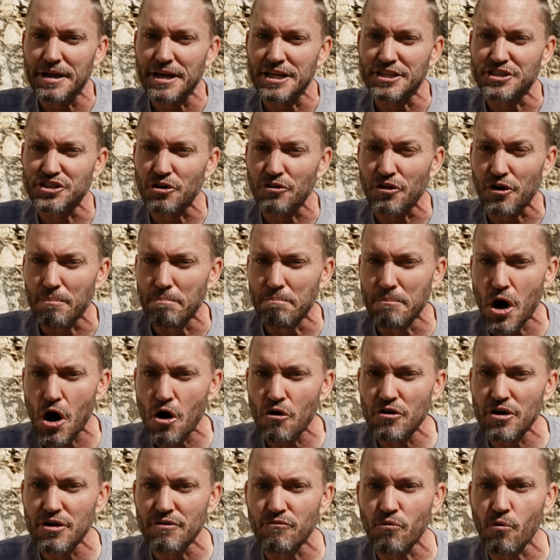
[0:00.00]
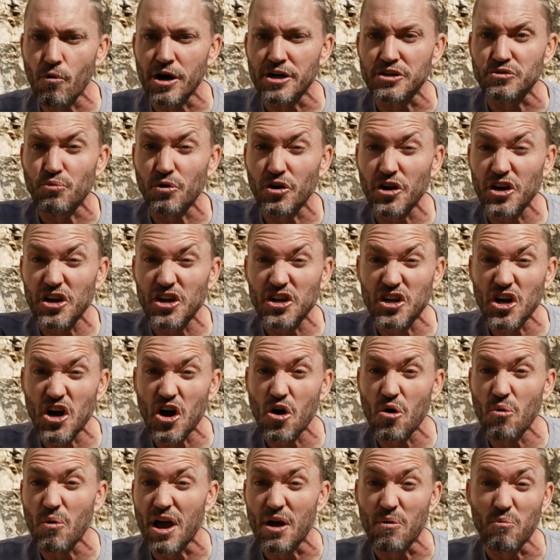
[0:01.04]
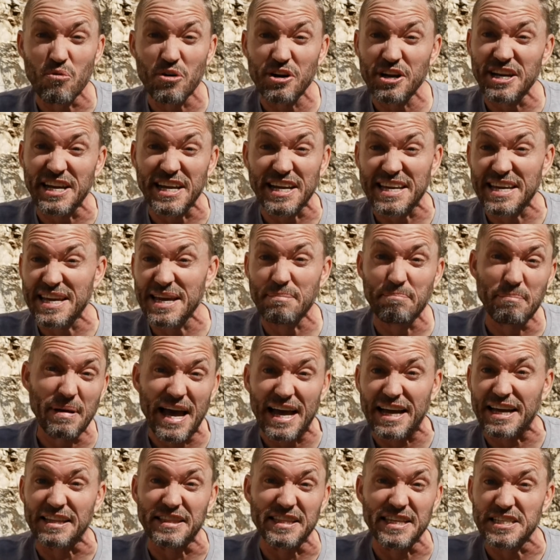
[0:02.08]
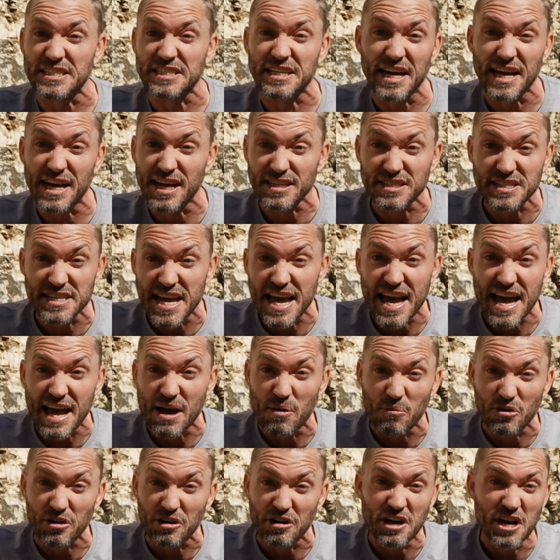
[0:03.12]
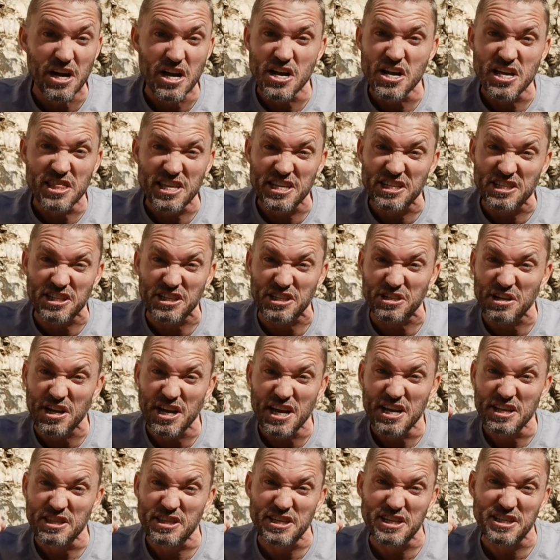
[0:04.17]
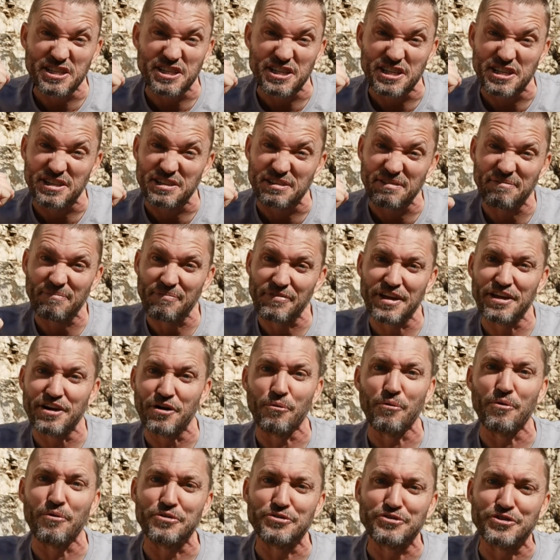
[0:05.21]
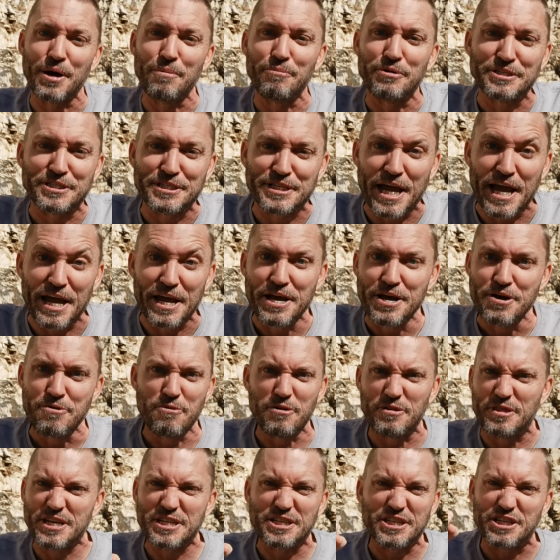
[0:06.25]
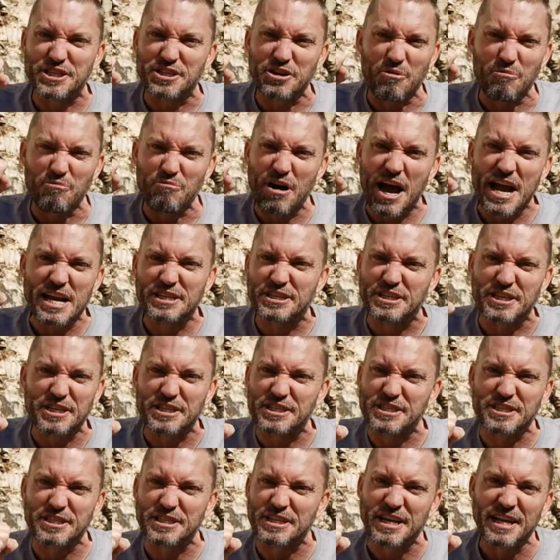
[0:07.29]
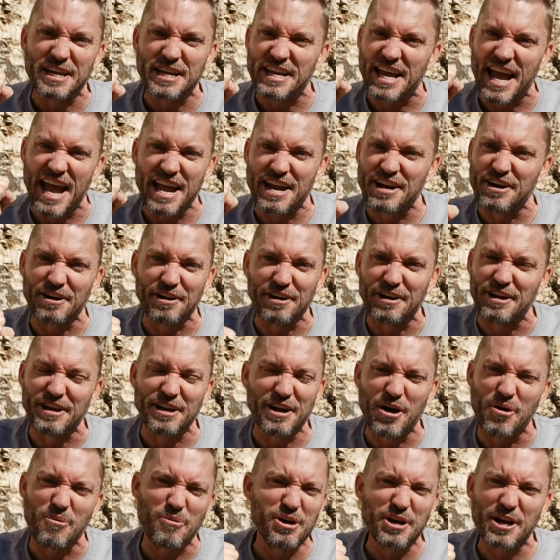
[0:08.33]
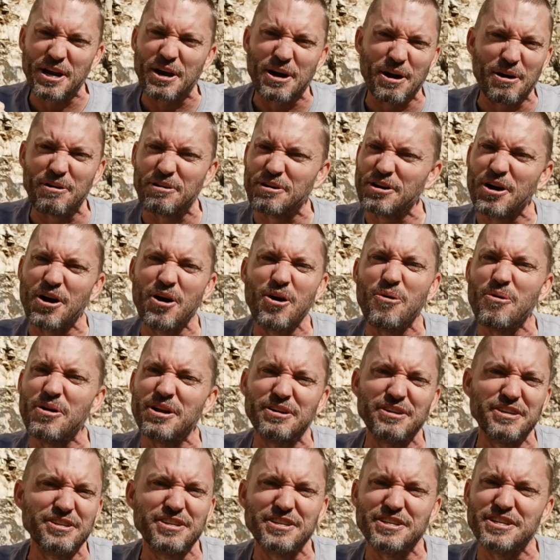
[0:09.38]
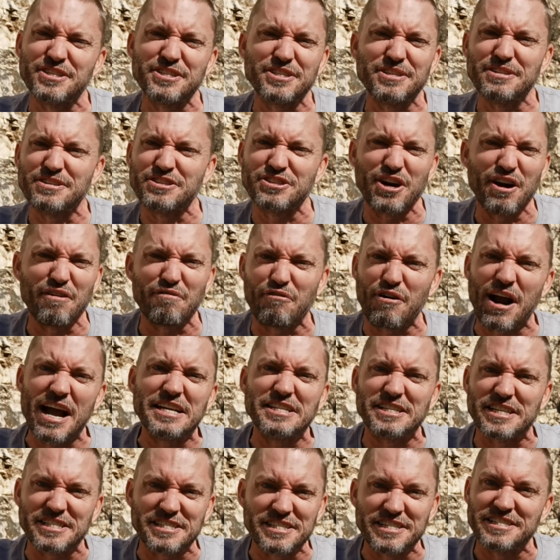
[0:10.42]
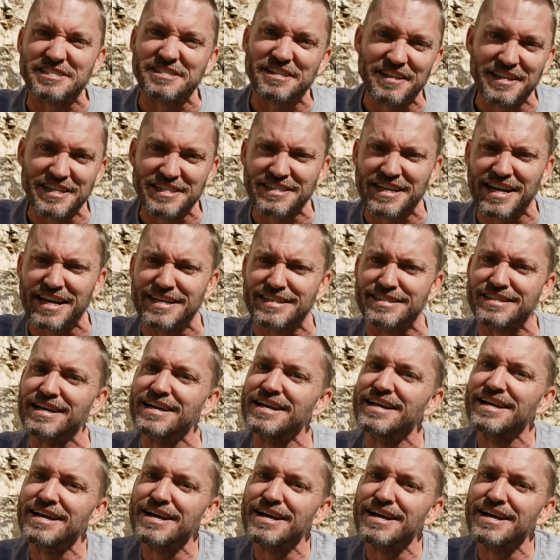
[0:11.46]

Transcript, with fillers: And so their motive was, we're going to go and we're going to get back at these guys. Yeah, this is, you know, some would say, well, this is a righteous anger. You know, we're going to go and just serve righteousness to these guys.